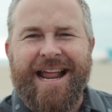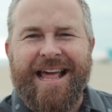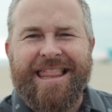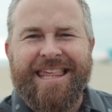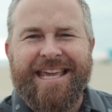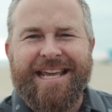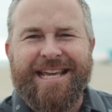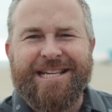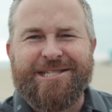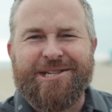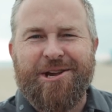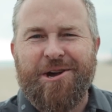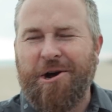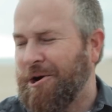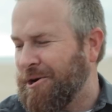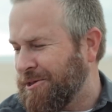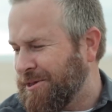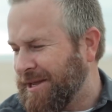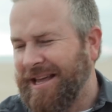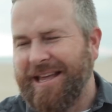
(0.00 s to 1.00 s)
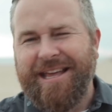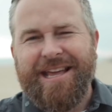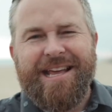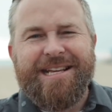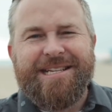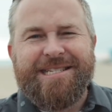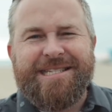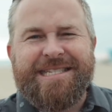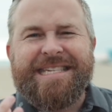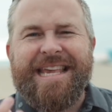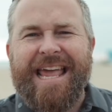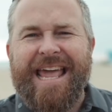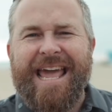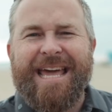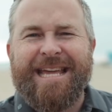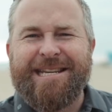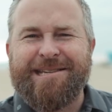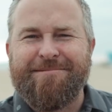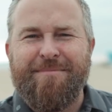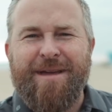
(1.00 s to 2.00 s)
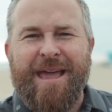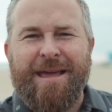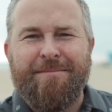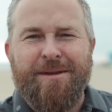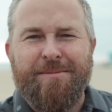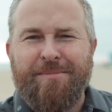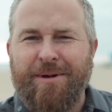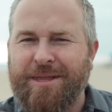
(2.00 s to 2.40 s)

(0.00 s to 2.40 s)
I think it's called sand maybe,